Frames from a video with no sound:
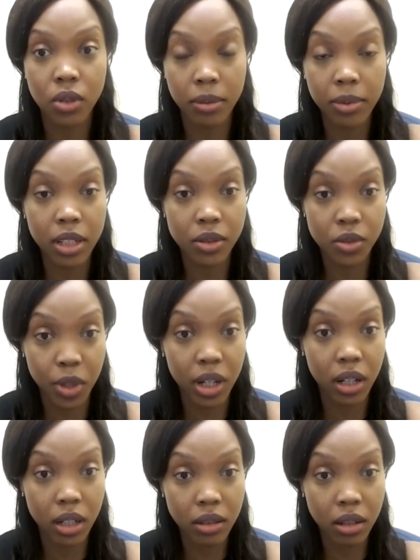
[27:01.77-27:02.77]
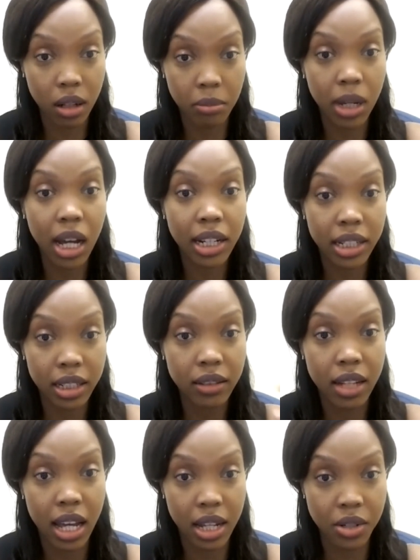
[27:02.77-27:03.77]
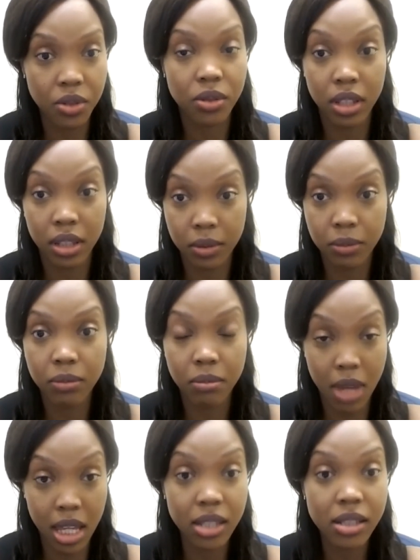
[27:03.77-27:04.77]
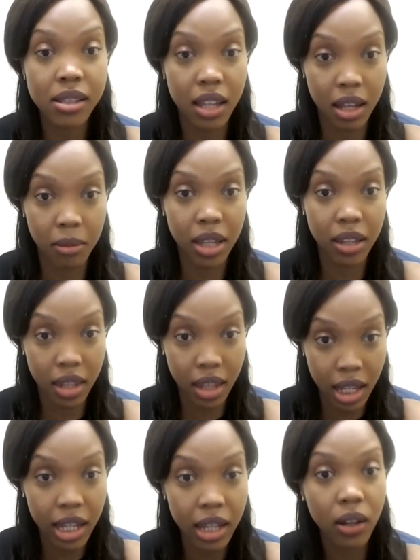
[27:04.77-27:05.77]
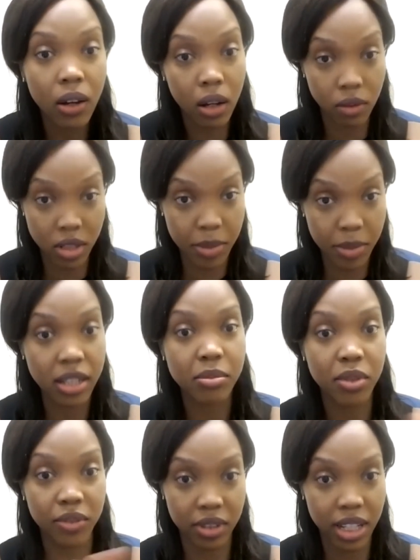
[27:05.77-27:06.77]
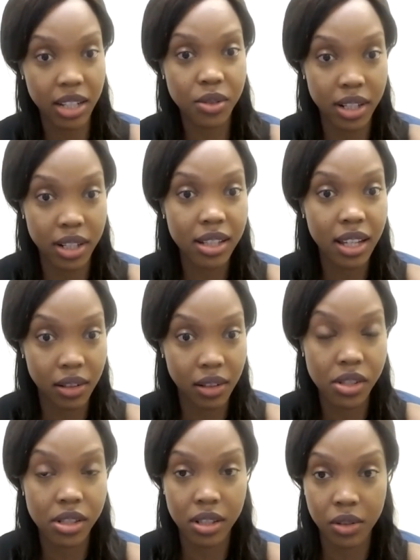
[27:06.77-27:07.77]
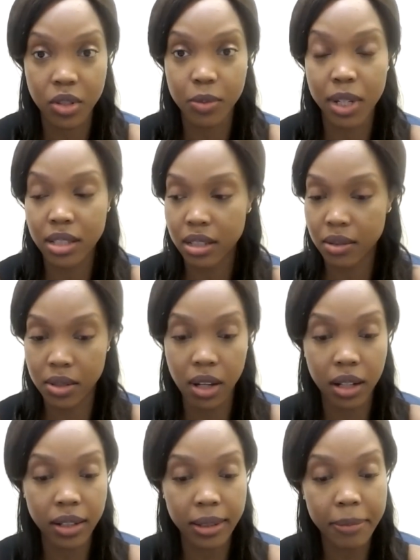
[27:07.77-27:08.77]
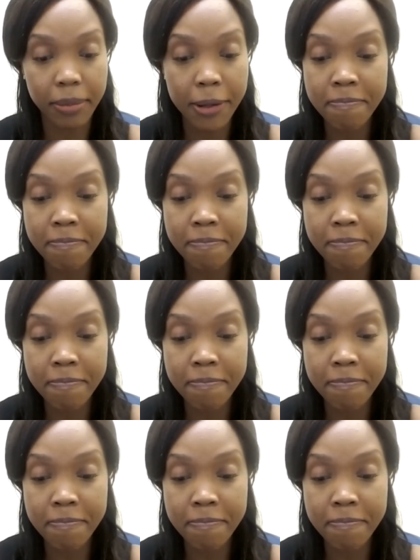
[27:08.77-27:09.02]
opiates where our body naturally makes them, and they are responsible for that stress analgesic response that you were talking about.